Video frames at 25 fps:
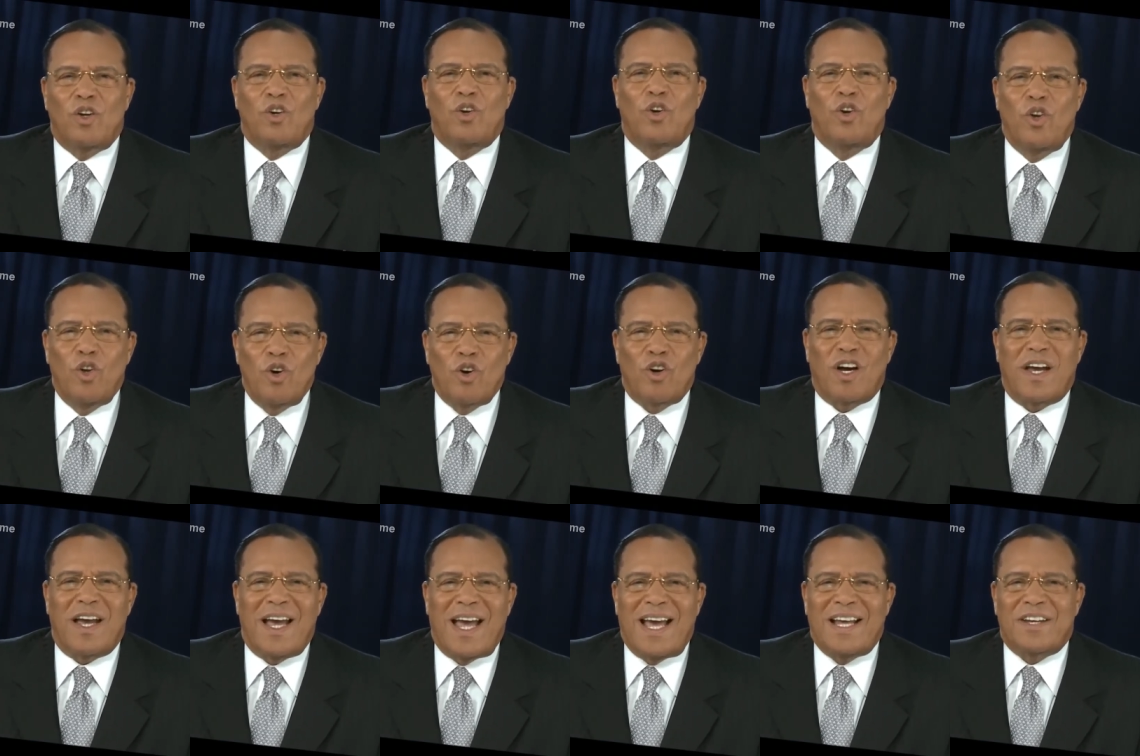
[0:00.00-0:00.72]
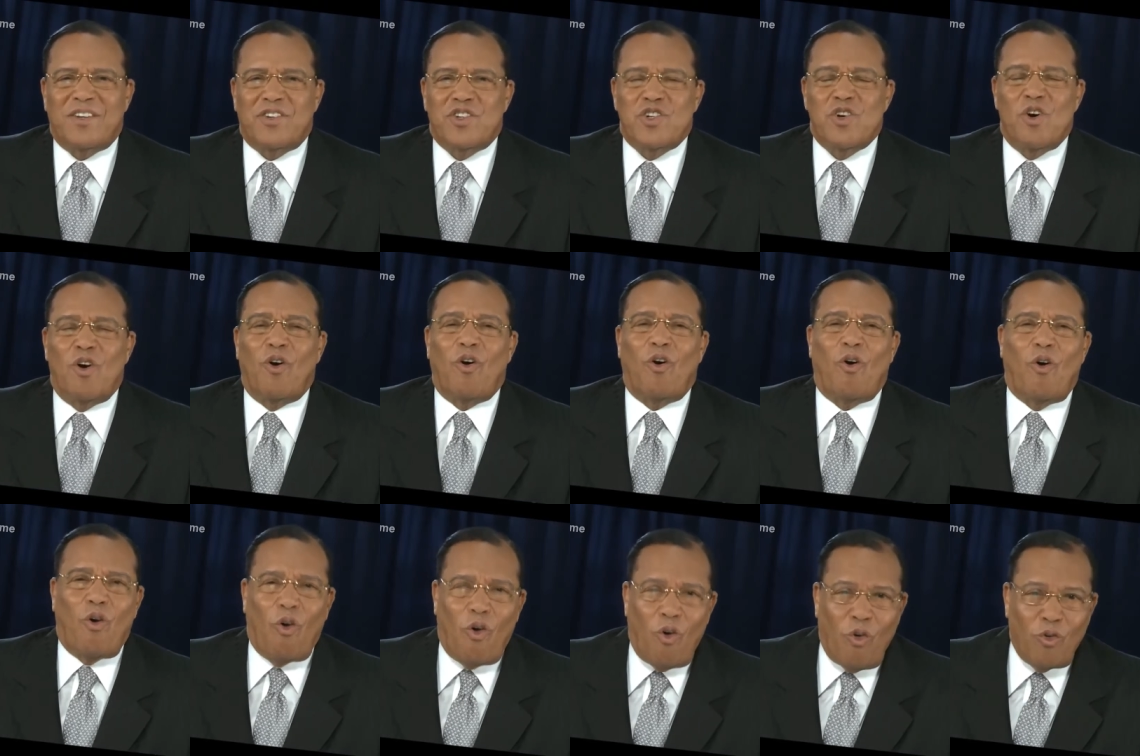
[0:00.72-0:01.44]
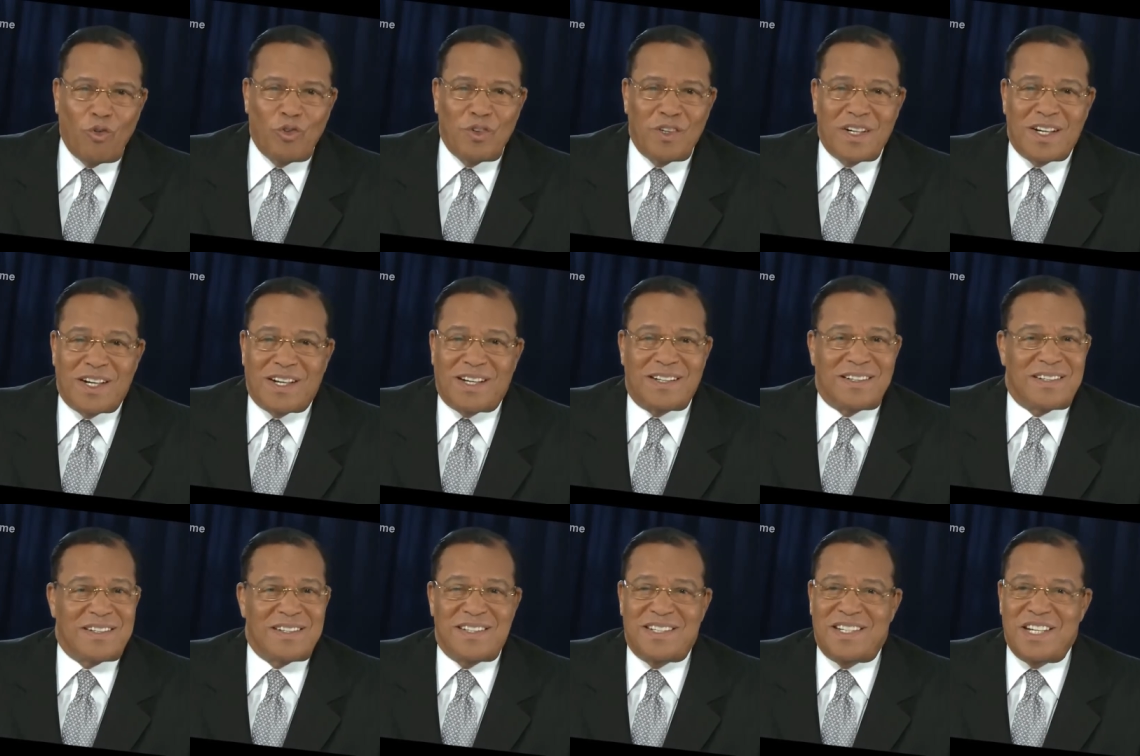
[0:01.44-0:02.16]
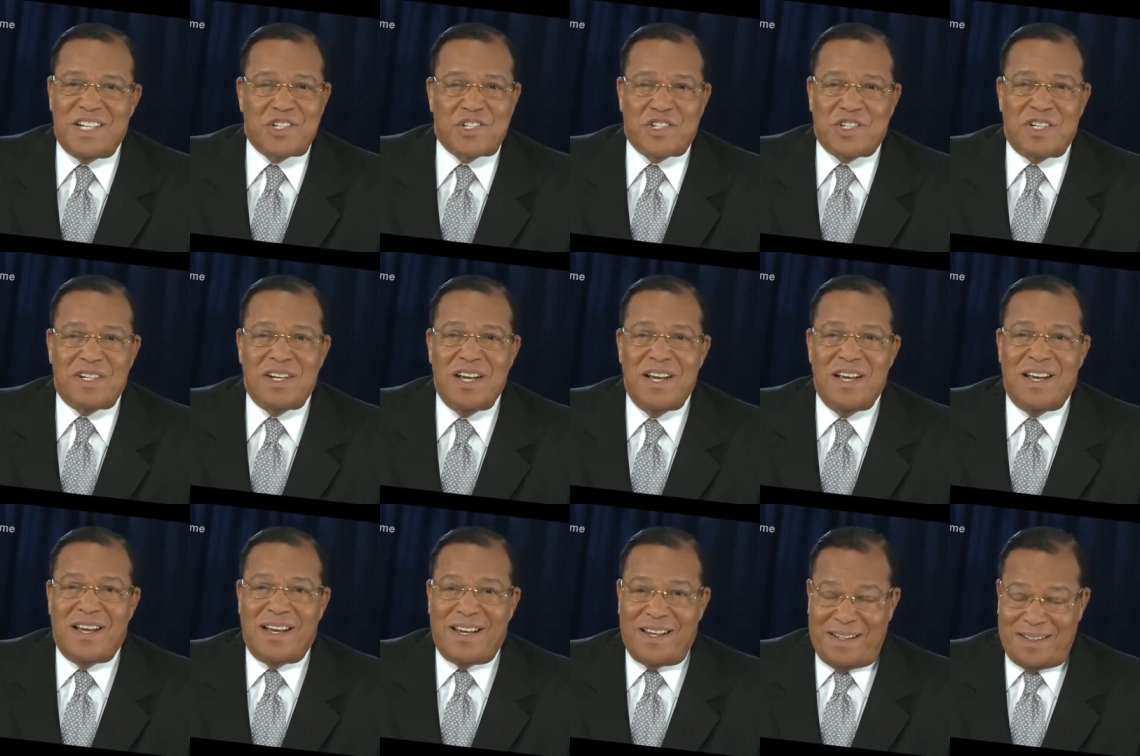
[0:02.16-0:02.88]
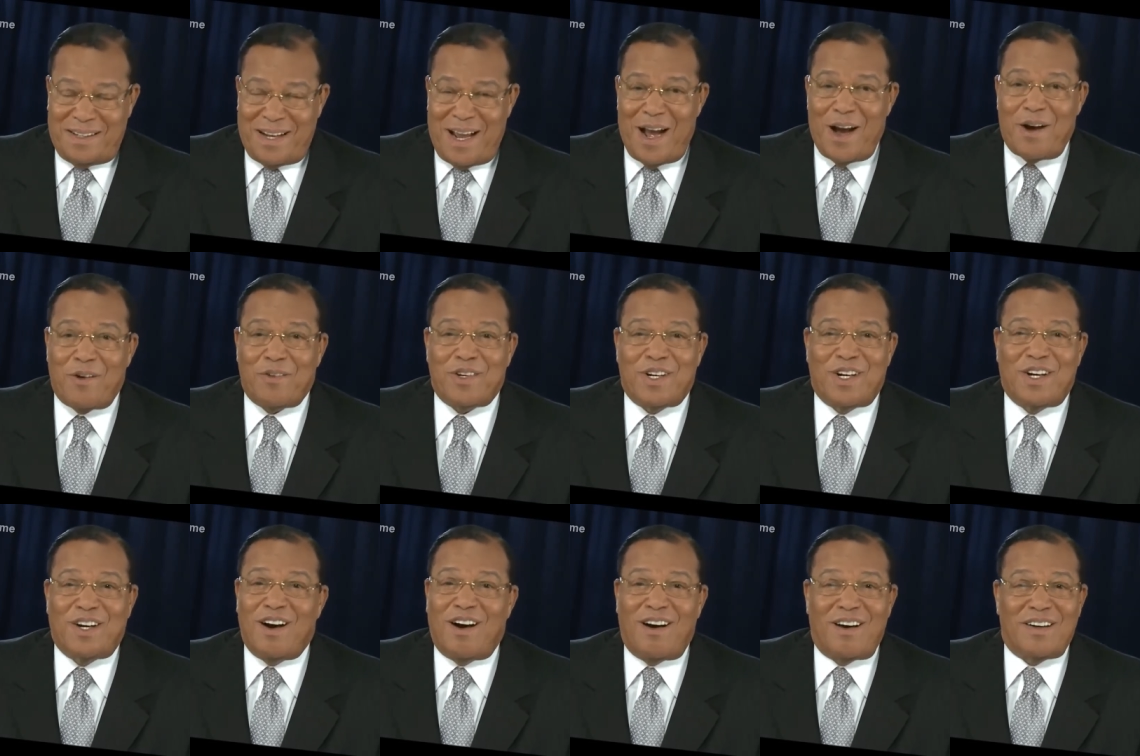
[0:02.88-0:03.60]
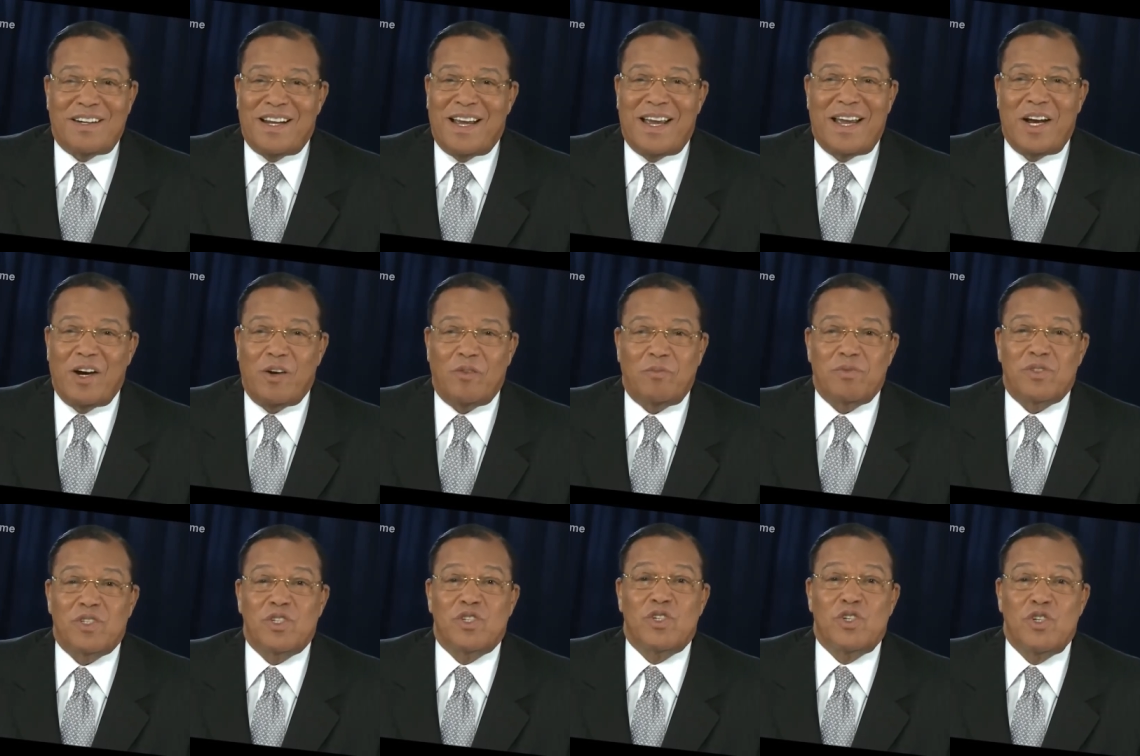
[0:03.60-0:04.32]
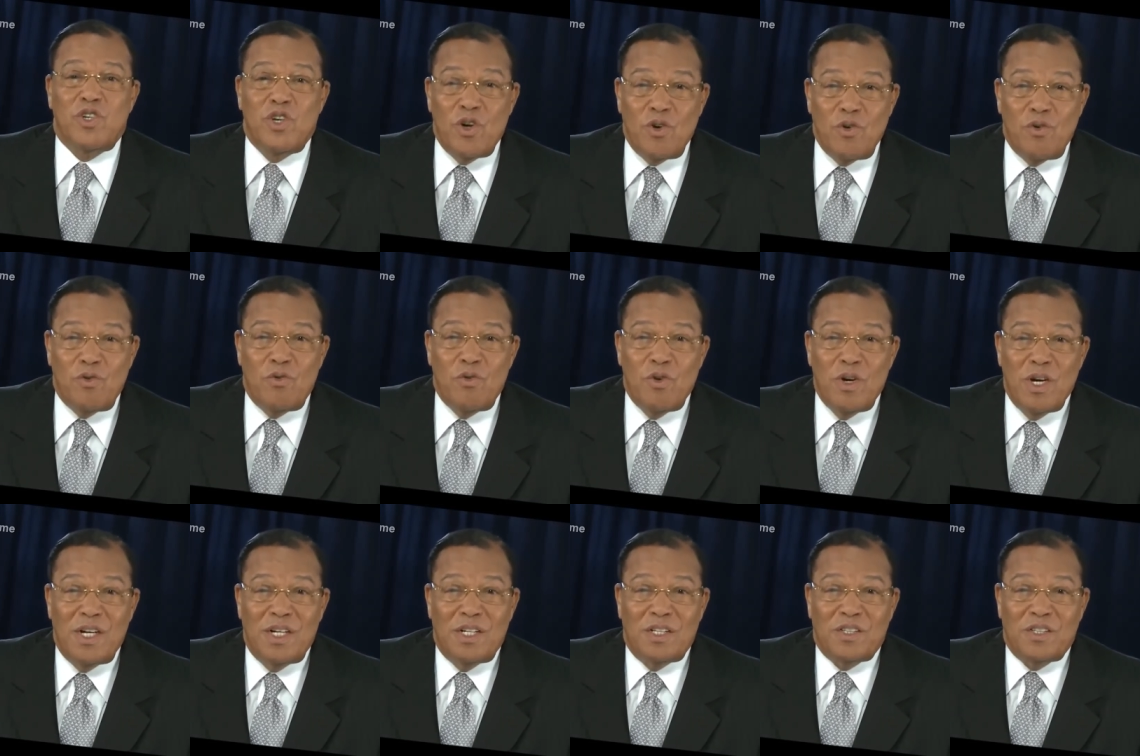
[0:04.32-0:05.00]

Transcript: Look at your own condition and how God helped you